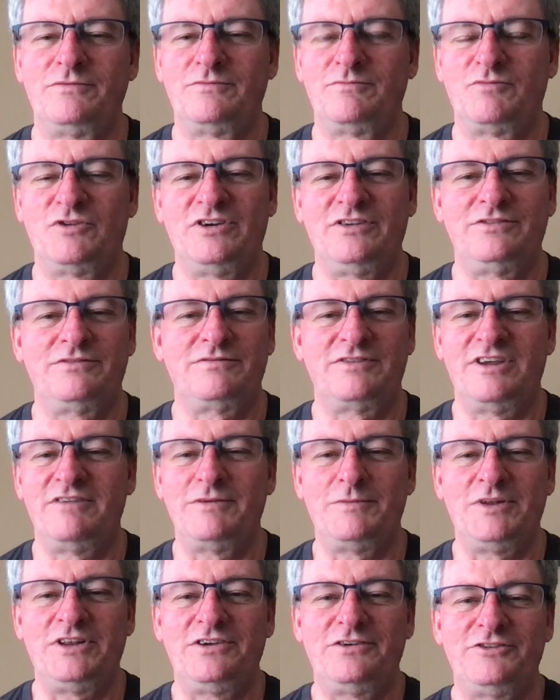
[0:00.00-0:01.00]
just give
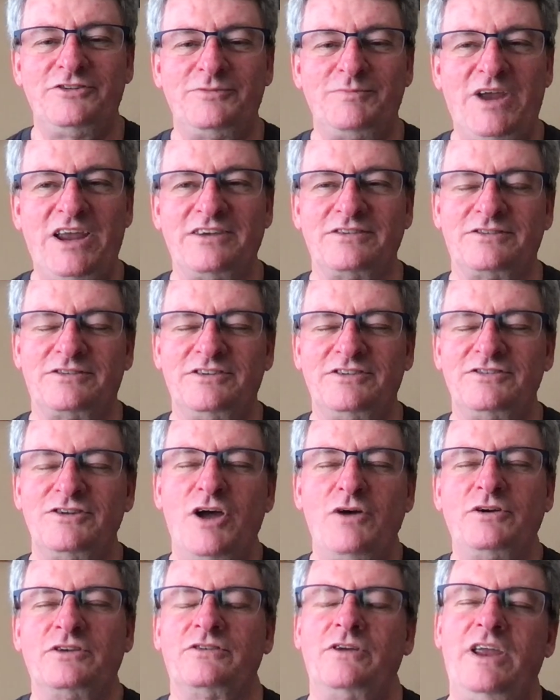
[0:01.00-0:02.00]
them a little space. Just
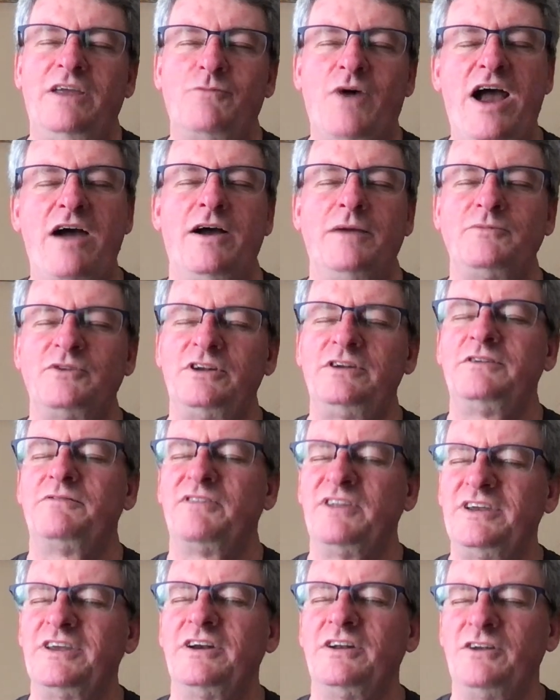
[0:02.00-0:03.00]
notice, wow, I'm really
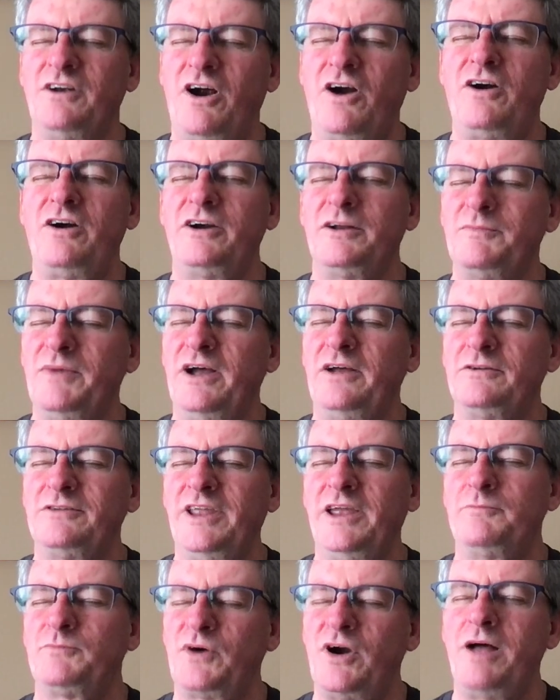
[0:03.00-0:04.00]
thinking hard about
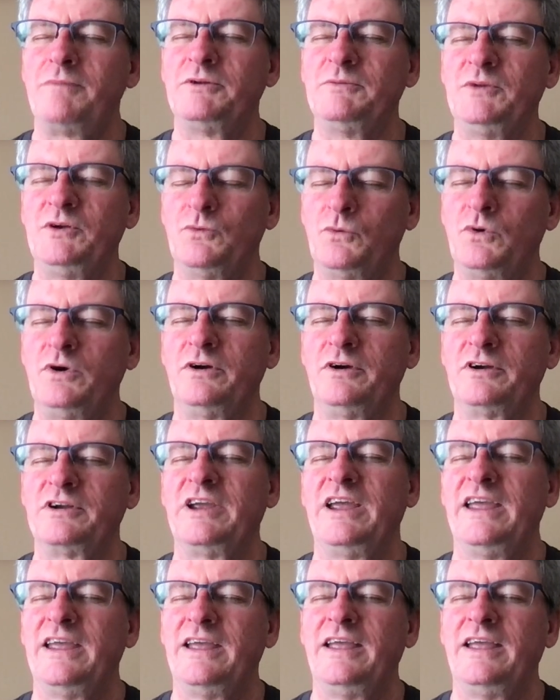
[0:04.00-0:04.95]
that problem at work.